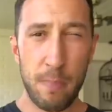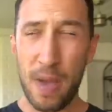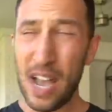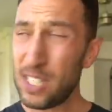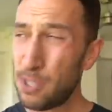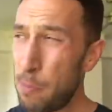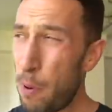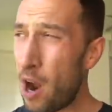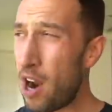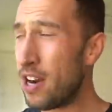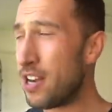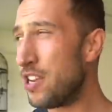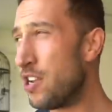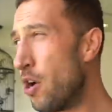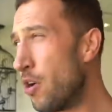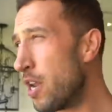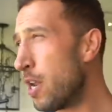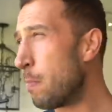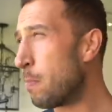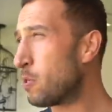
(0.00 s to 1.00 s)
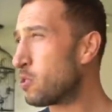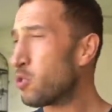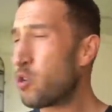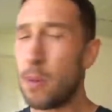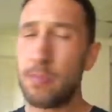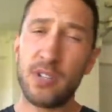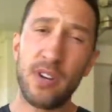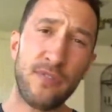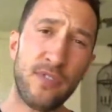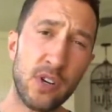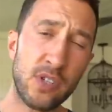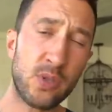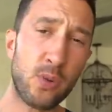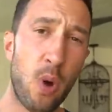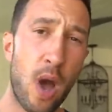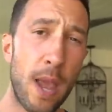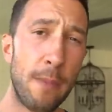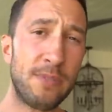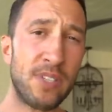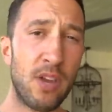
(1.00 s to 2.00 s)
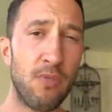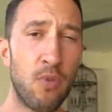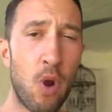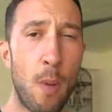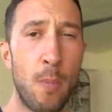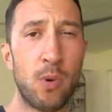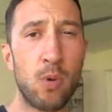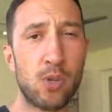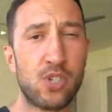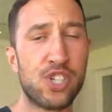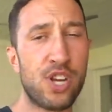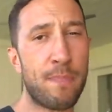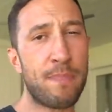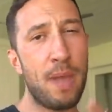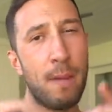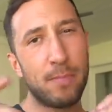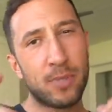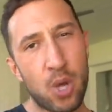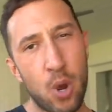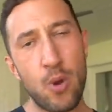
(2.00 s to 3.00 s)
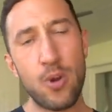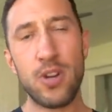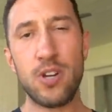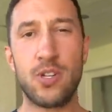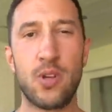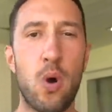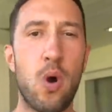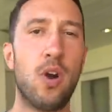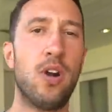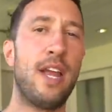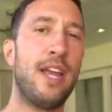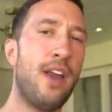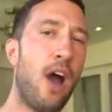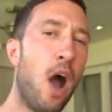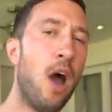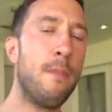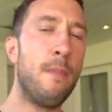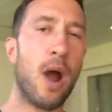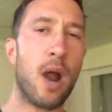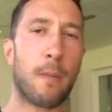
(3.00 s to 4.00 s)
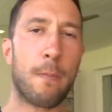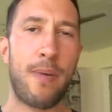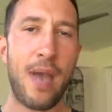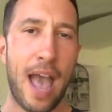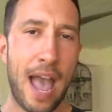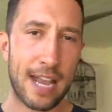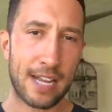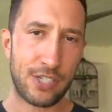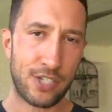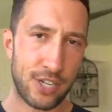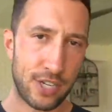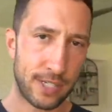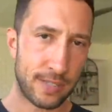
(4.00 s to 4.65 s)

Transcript: best part, you don't need a prescription for swipes and Roman will ship them to your door in unmarked packaging.